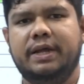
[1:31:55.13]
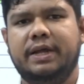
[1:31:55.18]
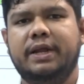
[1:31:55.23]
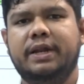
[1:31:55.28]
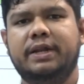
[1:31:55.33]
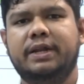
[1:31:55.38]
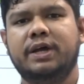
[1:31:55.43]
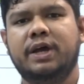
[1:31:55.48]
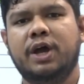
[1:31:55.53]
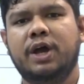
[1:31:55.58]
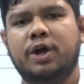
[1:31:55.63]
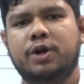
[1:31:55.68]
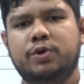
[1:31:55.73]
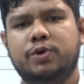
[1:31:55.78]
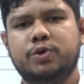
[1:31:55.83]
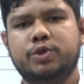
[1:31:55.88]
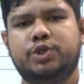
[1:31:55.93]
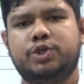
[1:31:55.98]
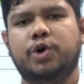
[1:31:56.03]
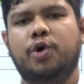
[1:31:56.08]
it
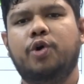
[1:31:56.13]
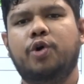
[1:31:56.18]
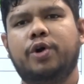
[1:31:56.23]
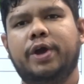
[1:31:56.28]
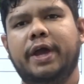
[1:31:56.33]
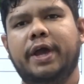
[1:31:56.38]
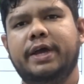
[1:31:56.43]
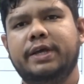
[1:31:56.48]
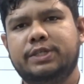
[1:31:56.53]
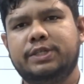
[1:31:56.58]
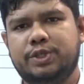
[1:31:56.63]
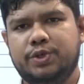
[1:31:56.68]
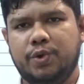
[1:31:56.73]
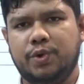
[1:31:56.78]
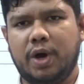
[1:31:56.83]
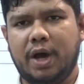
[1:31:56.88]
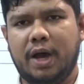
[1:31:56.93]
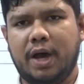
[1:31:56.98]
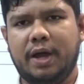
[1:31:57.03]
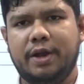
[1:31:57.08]
to showcase
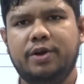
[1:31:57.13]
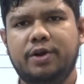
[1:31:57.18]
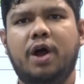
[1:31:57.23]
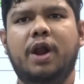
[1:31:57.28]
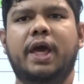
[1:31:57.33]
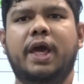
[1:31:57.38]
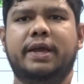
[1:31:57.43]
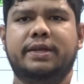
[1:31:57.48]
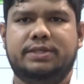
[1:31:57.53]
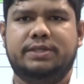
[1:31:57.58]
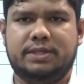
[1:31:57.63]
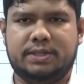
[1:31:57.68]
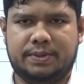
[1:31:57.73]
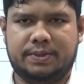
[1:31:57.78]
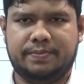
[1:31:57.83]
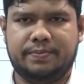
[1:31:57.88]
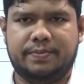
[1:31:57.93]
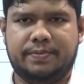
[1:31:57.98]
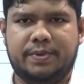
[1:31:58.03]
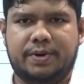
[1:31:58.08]
your knowledge,
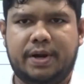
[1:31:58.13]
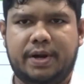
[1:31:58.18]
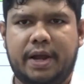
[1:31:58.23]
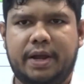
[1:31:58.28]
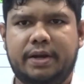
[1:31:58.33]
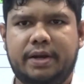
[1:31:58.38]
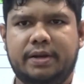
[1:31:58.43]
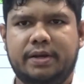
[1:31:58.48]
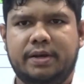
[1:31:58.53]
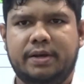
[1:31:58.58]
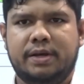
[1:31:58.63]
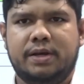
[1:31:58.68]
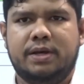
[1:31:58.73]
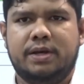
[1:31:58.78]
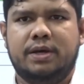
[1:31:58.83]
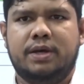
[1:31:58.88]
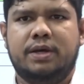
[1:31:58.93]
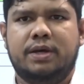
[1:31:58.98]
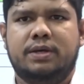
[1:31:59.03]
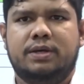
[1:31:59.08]
right?
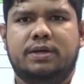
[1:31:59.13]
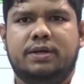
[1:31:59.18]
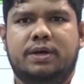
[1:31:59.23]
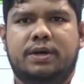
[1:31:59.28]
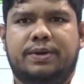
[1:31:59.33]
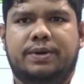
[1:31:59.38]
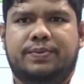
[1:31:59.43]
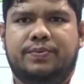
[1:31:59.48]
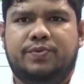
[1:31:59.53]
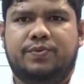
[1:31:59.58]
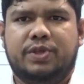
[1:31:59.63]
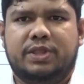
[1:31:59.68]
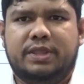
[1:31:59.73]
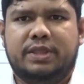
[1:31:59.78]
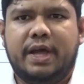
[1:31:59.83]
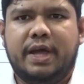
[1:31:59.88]
With